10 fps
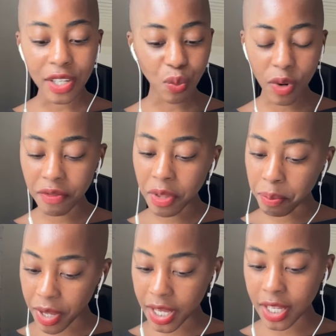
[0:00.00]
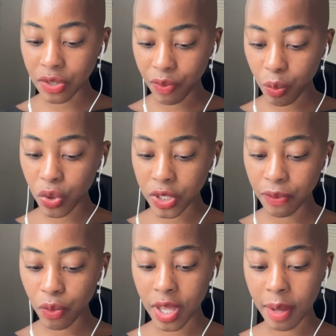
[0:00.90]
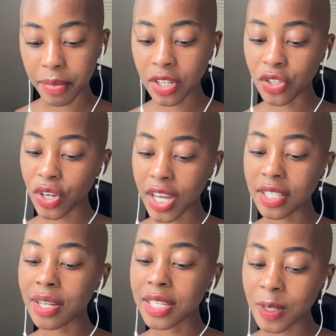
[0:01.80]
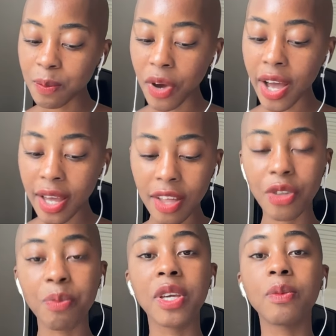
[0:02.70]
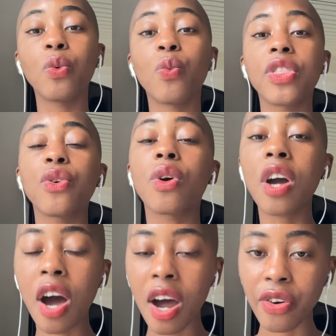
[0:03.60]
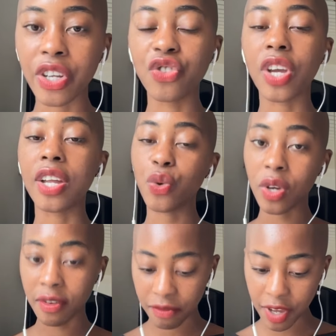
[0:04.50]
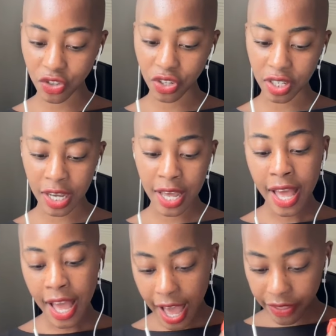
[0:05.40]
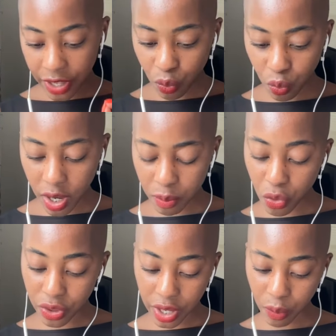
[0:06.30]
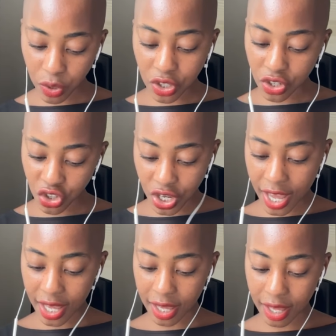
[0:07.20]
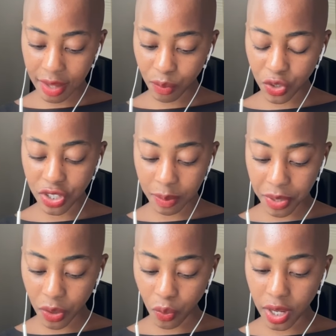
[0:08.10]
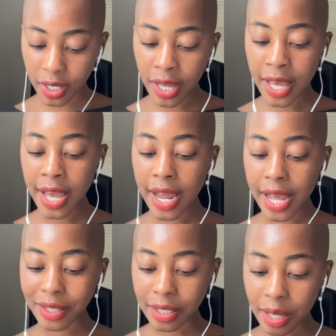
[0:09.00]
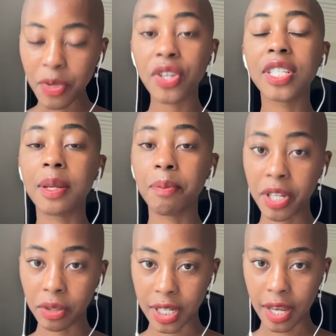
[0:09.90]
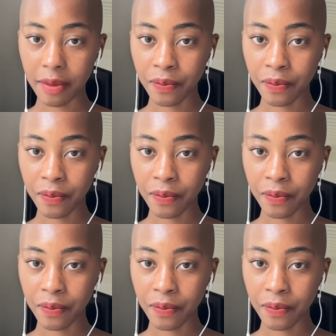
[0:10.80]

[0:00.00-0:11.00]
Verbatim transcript: one of the biggest rewards for that, because you get to inspire other people with your courage and your conviction. And then one more that I want to share here, which is a big one, is community building.